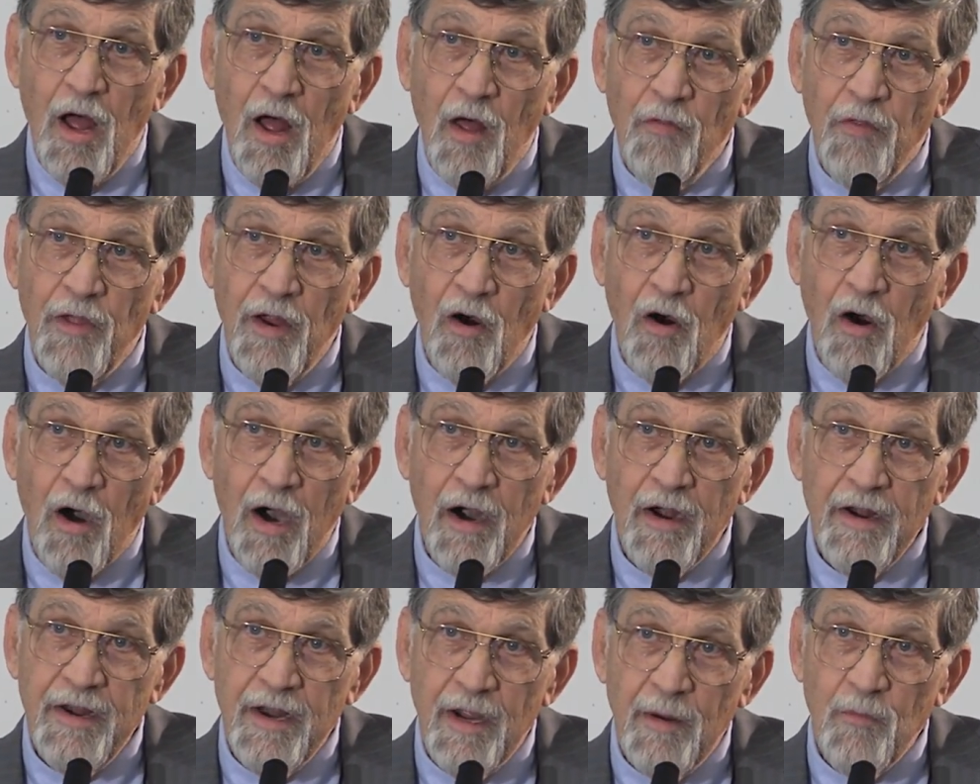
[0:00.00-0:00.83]
There are
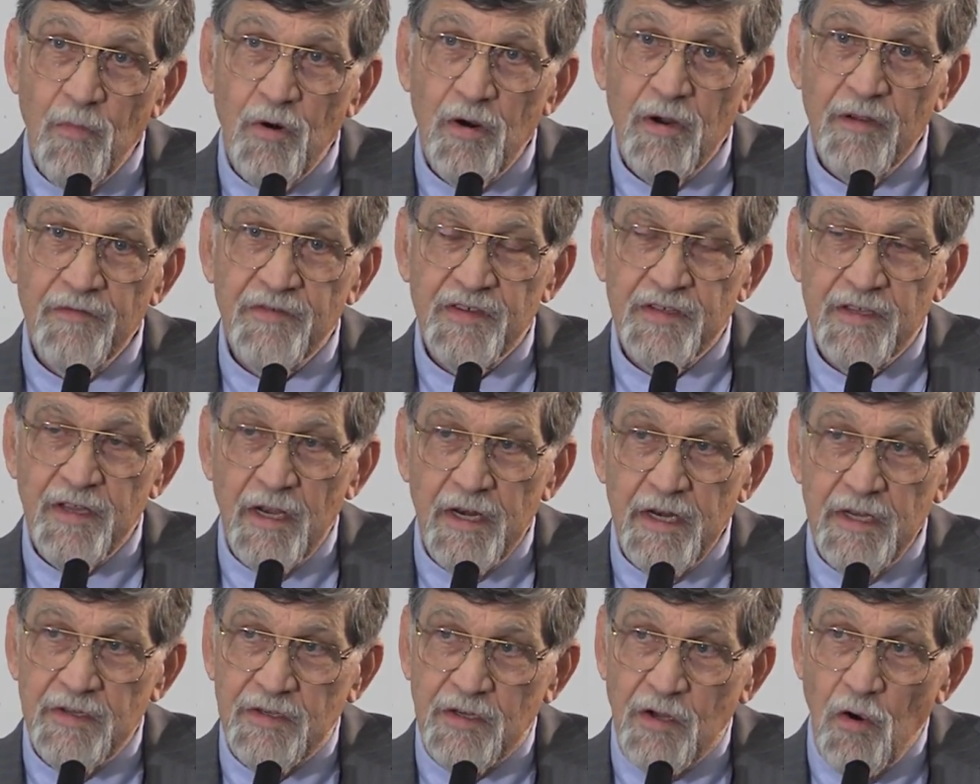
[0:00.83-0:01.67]
a number of
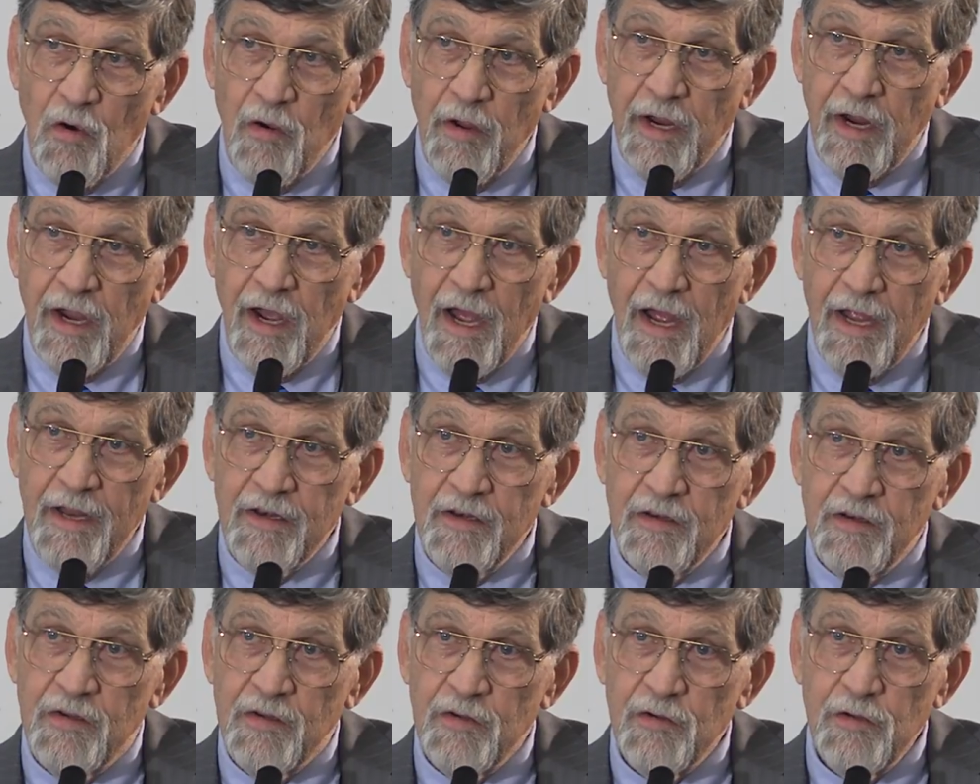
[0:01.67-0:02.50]
studies going
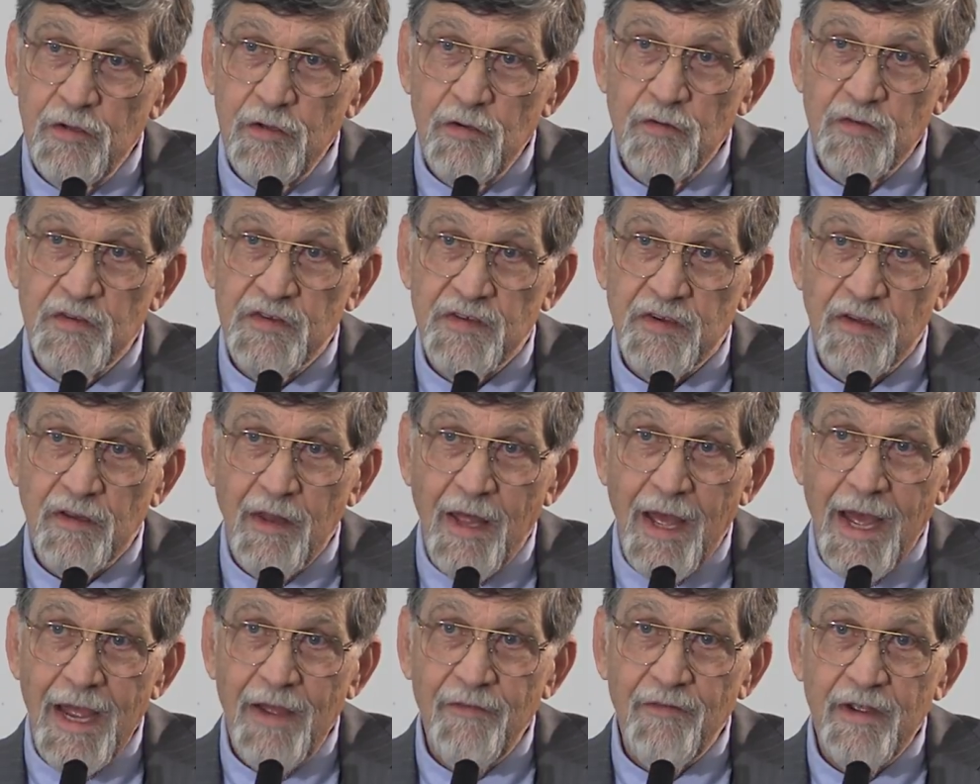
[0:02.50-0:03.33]
on to use
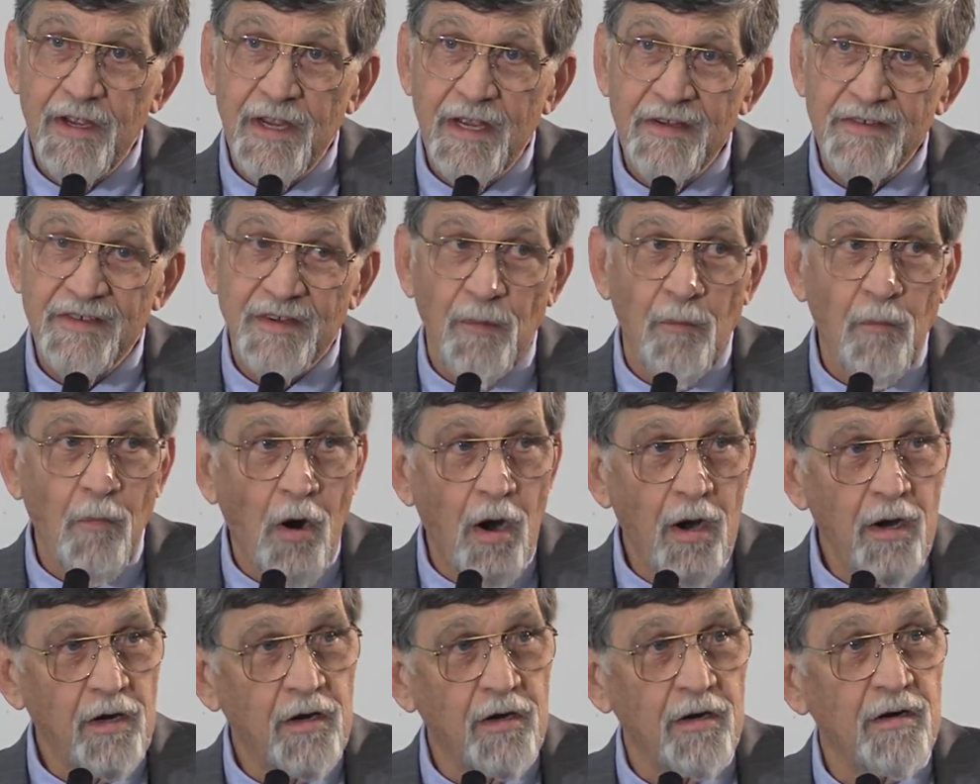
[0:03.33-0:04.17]
saliva as a
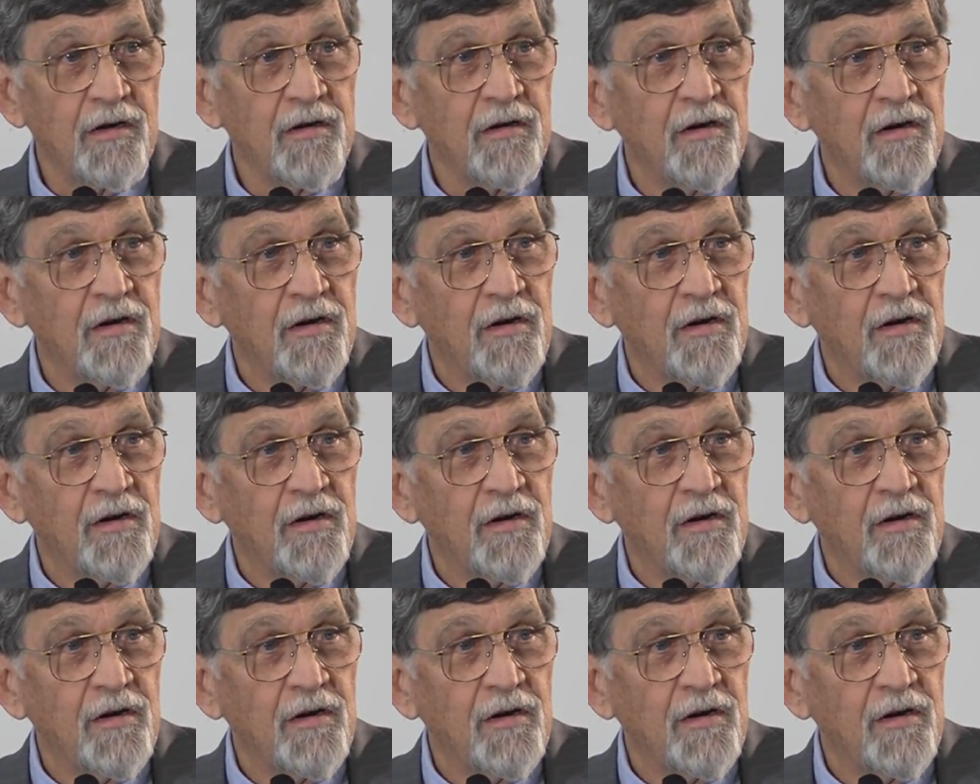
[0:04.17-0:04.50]
marker